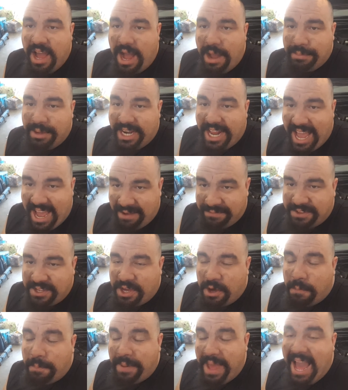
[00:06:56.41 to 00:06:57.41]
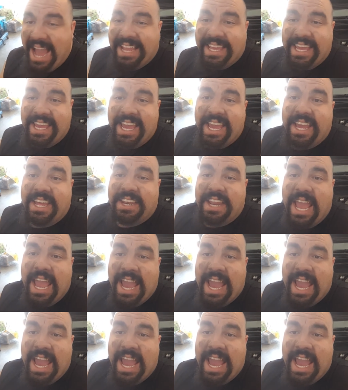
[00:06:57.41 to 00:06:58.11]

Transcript: I'm gonna have to go back in